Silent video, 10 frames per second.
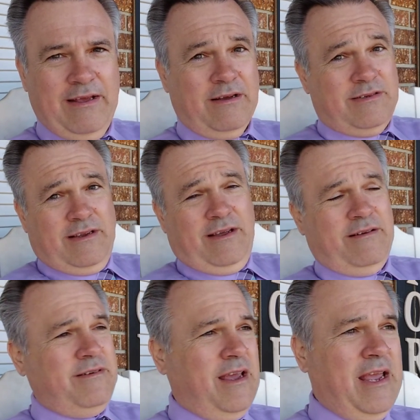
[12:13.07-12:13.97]
because
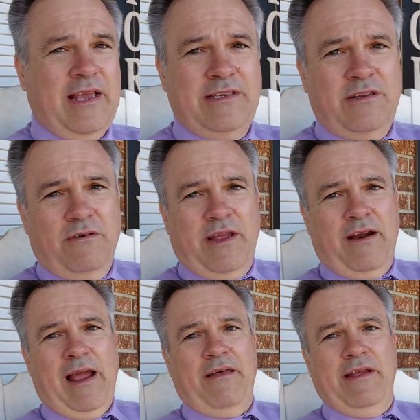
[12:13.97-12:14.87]
Yankees don't
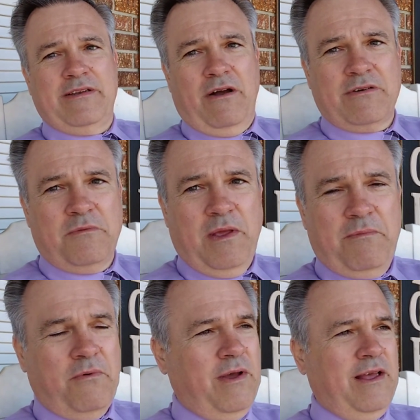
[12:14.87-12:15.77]
care how they talk to
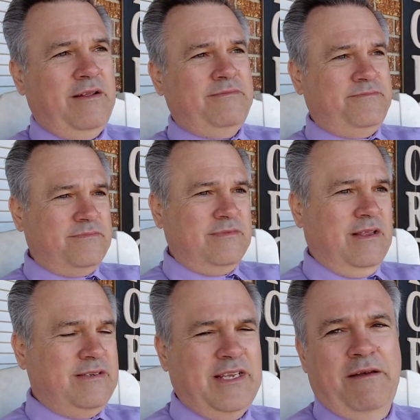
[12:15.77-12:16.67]
people. Well,
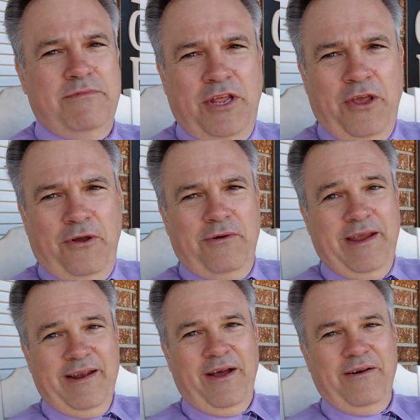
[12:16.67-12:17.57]
some do,
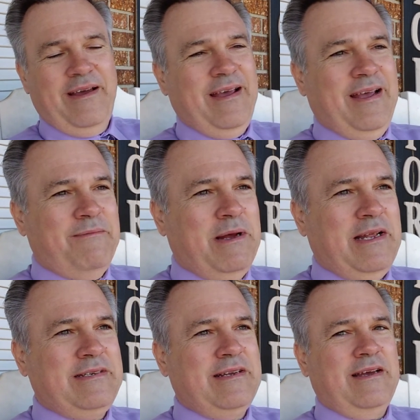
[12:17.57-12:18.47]
you know,
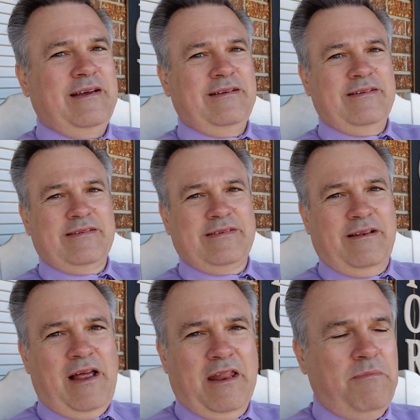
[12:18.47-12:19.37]
but so a
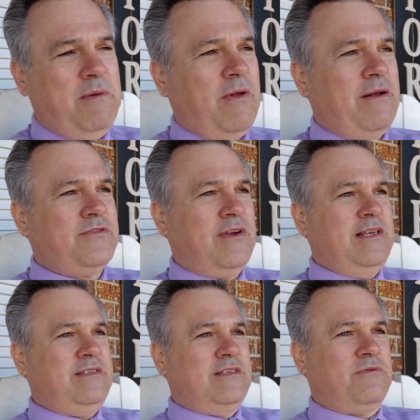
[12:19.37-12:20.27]
lot of the people I was
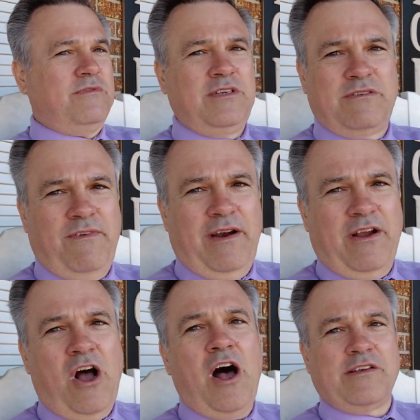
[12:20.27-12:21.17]
raised with were just very
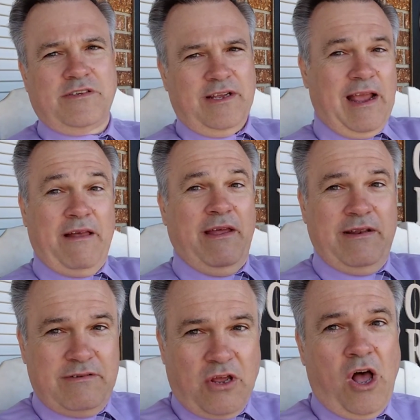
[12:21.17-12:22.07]
caustic how they
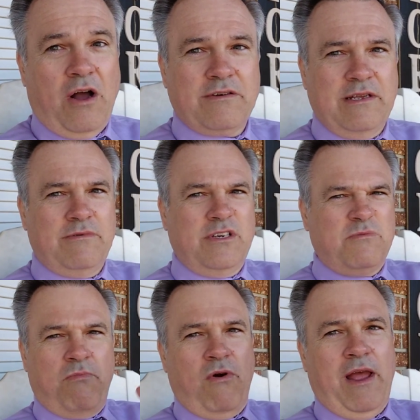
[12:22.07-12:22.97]
talked. They were just
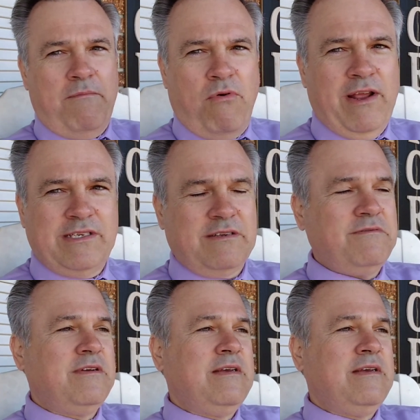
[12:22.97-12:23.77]
abrasive.